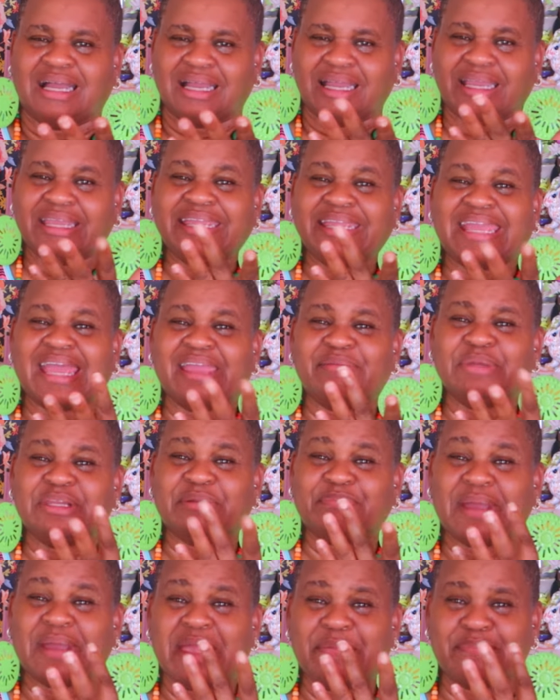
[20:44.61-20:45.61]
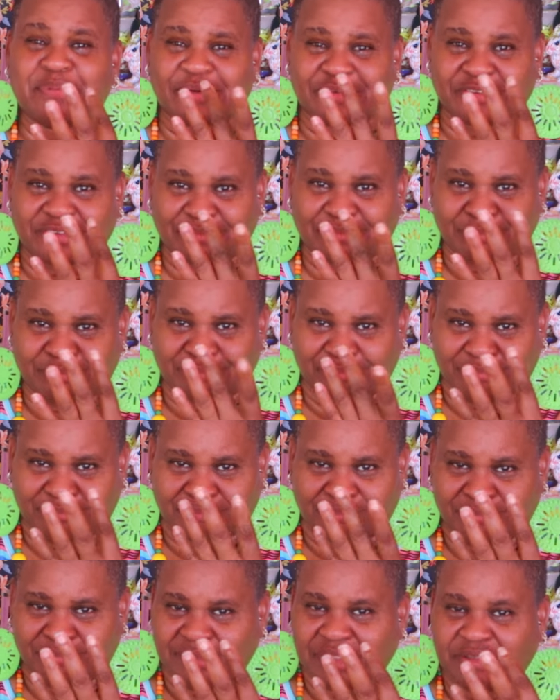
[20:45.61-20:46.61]
He gave me the papers.
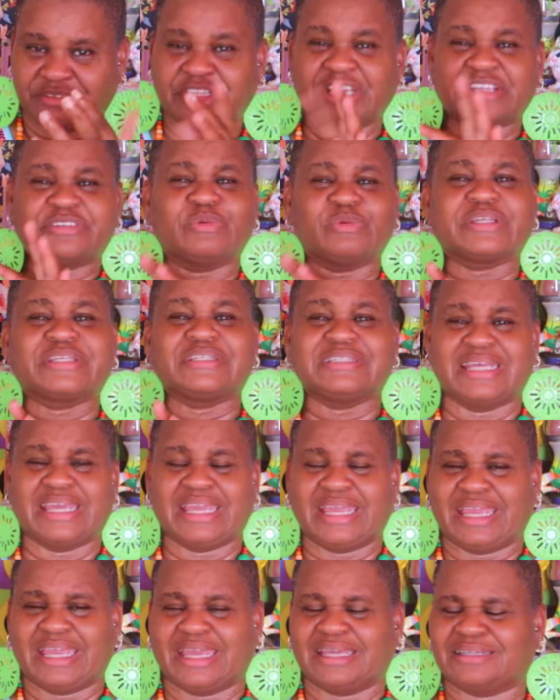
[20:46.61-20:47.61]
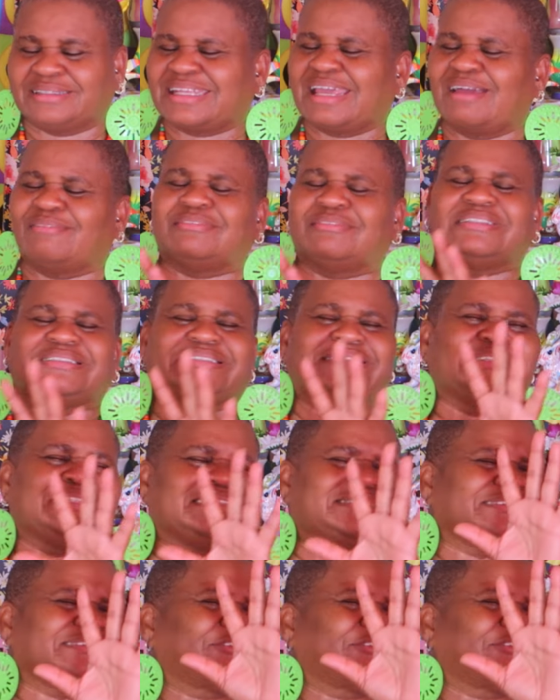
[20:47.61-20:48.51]
This was land that was just